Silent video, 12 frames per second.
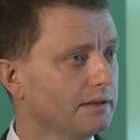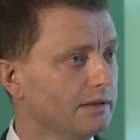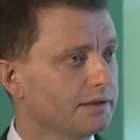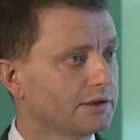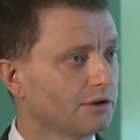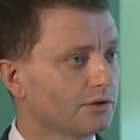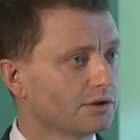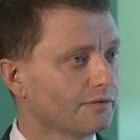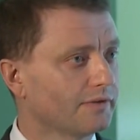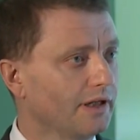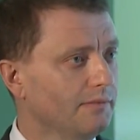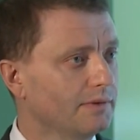it's shortage
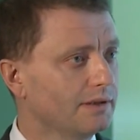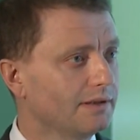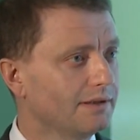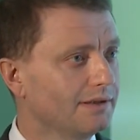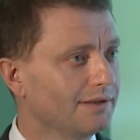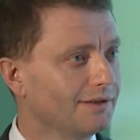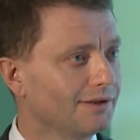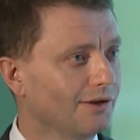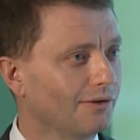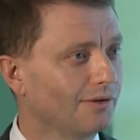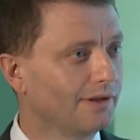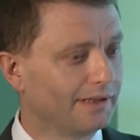of time?
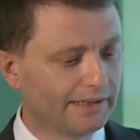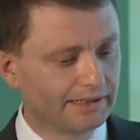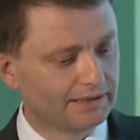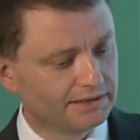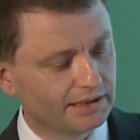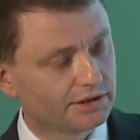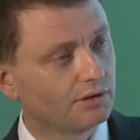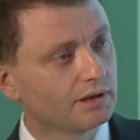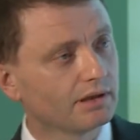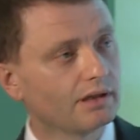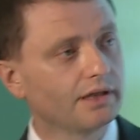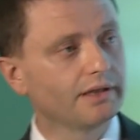No. Just to
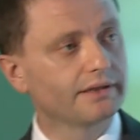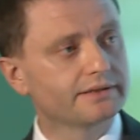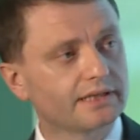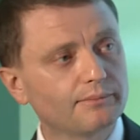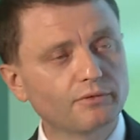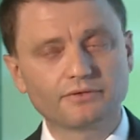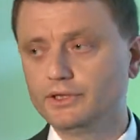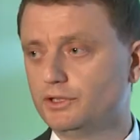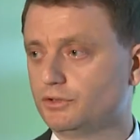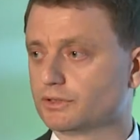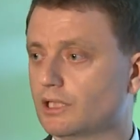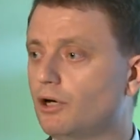underline some of the
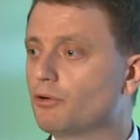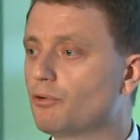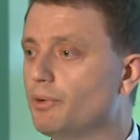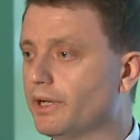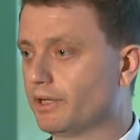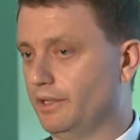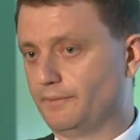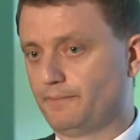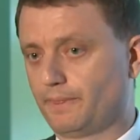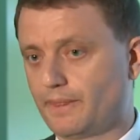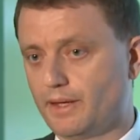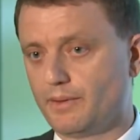issues, how quickly
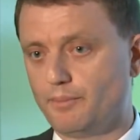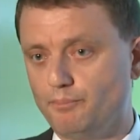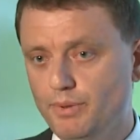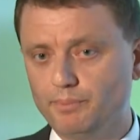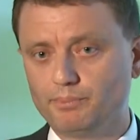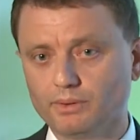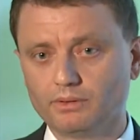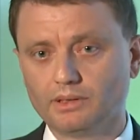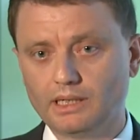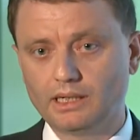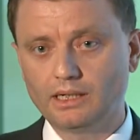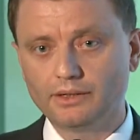people
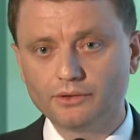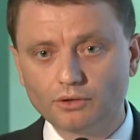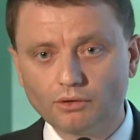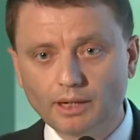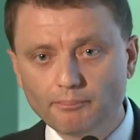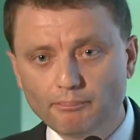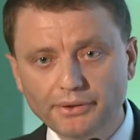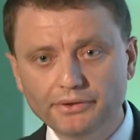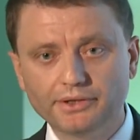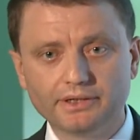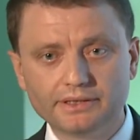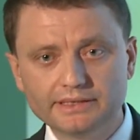are
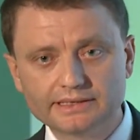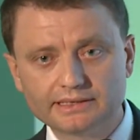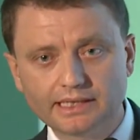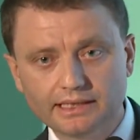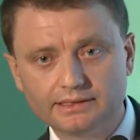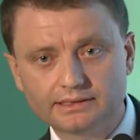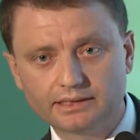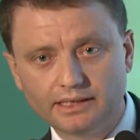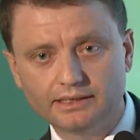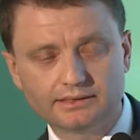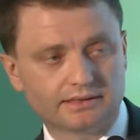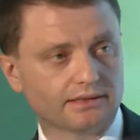bringing these nice
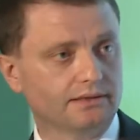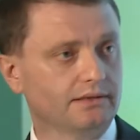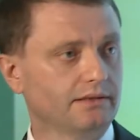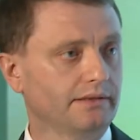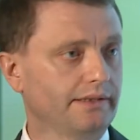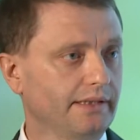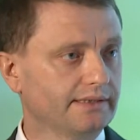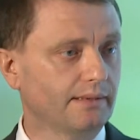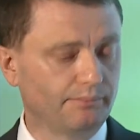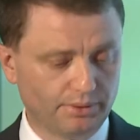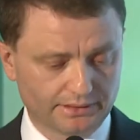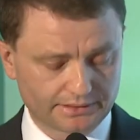
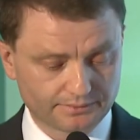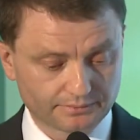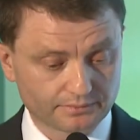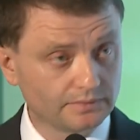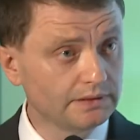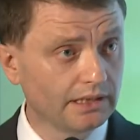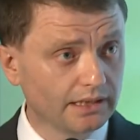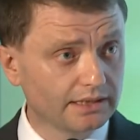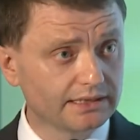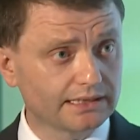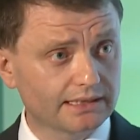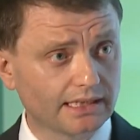examples. And I
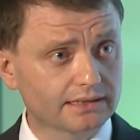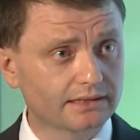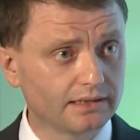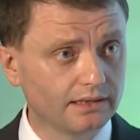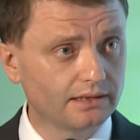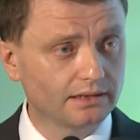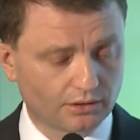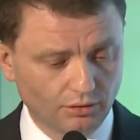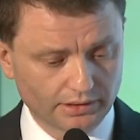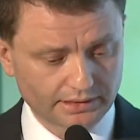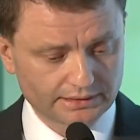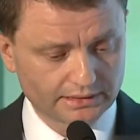just asked the
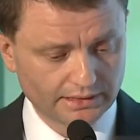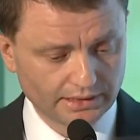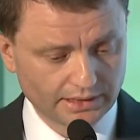colleagues,